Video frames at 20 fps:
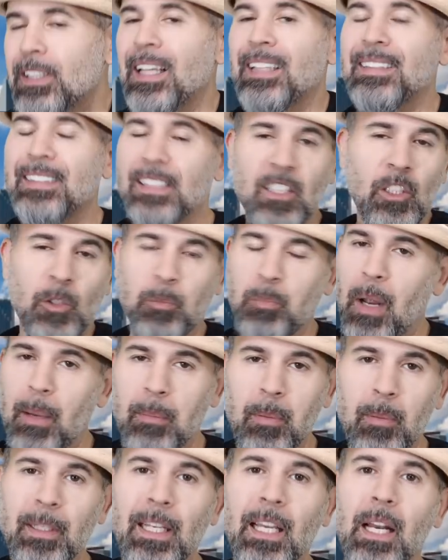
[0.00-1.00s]
that this is
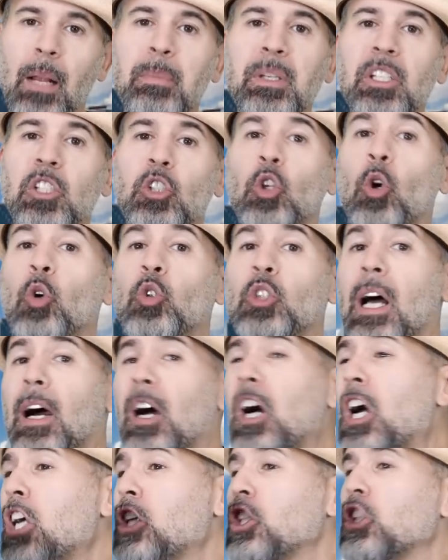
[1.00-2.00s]
probably going to be sold
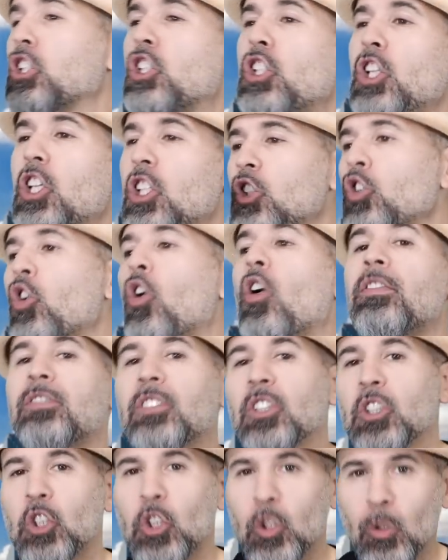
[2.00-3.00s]
out just
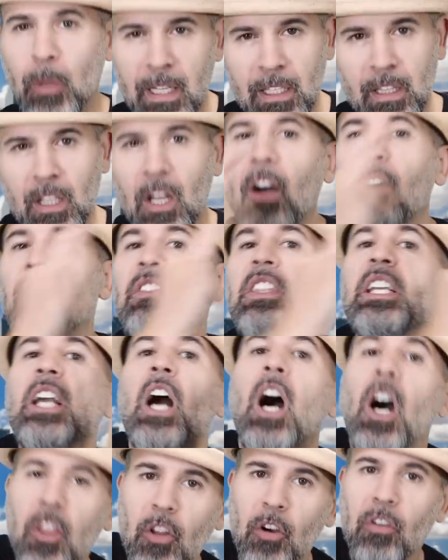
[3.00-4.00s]
off the strength of
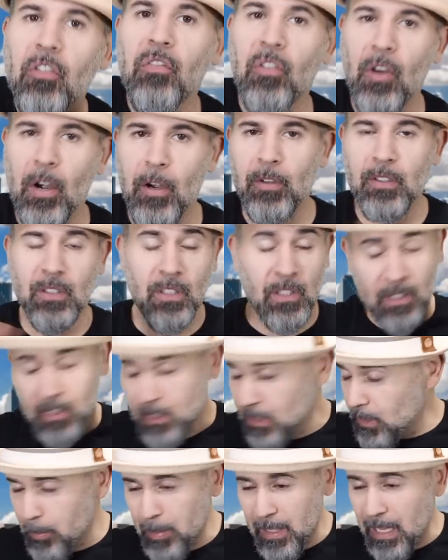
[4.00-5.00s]
the other
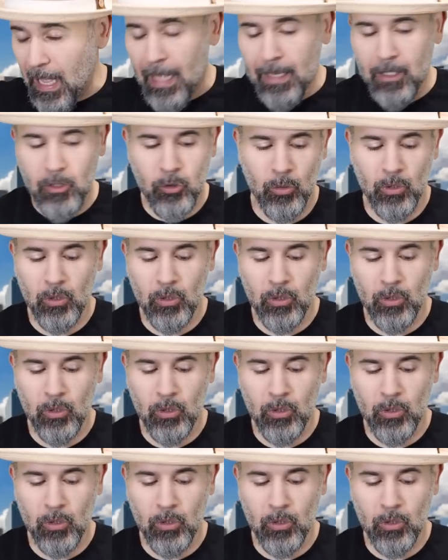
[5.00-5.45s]
fragrances, to be honest